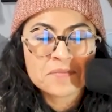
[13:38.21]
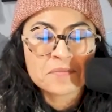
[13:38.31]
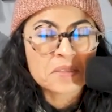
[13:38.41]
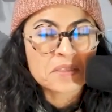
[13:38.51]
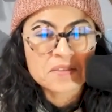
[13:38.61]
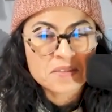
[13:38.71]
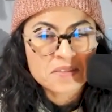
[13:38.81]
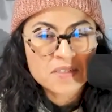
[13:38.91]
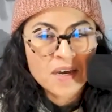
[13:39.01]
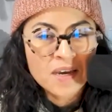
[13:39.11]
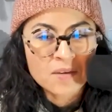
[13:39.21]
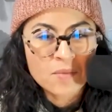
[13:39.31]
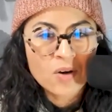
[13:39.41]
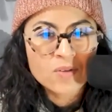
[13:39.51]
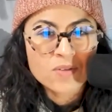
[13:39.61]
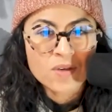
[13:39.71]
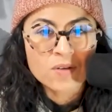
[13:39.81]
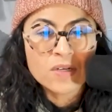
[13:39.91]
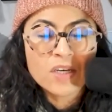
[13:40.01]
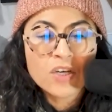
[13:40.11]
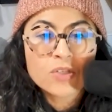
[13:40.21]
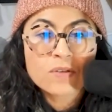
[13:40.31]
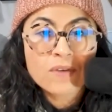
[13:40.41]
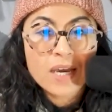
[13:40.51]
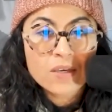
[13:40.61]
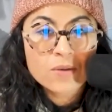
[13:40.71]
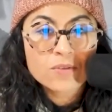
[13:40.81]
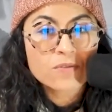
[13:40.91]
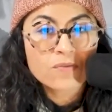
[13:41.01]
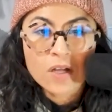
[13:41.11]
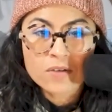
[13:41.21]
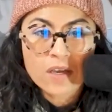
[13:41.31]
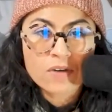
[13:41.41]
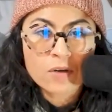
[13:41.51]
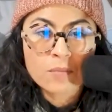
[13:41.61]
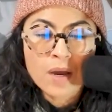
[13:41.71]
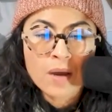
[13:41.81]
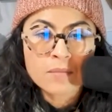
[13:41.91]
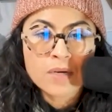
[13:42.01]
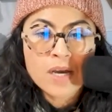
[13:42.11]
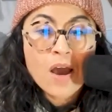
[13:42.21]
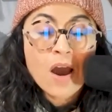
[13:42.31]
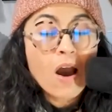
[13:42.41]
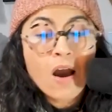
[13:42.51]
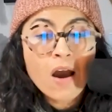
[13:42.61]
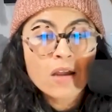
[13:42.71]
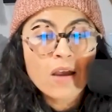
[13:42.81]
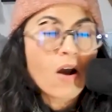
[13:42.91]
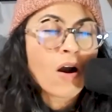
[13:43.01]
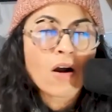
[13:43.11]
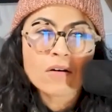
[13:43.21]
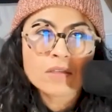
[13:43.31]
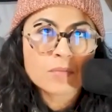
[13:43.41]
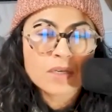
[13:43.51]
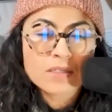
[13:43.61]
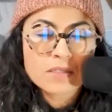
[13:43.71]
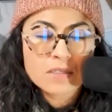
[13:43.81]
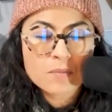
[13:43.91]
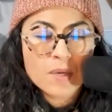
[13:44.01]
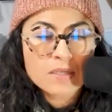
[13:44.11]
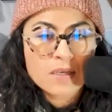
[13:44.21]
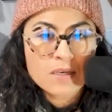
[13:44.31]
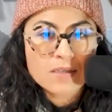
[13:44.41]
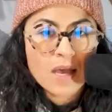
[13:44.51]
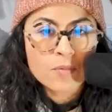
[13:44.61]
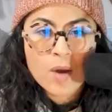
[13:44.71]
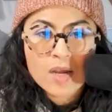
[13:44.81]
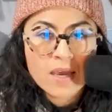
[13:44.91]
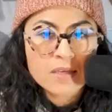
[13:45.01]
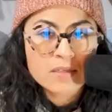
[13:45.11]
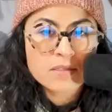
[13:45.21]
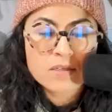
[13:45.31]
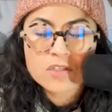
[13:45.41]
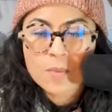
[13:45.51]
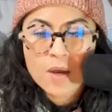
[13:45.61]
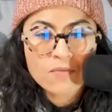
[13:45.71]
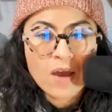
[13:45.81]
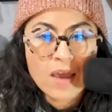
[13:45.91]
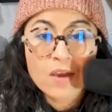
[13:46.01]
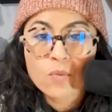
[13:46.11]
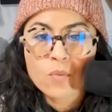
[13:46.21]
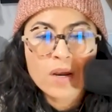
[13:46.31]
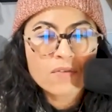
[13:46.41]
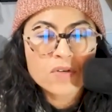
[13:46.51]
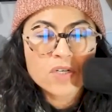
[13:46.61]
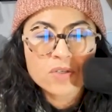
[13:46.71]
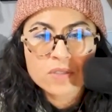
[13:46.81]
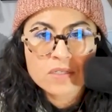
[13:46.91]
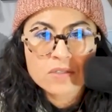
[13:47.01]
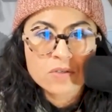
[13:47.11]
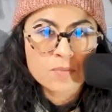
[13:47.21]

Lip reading: but this is the time also to invite you to follow Cafe con Pam on all the places and spaces, Apple Podcast, Spotify, whatever you listen to your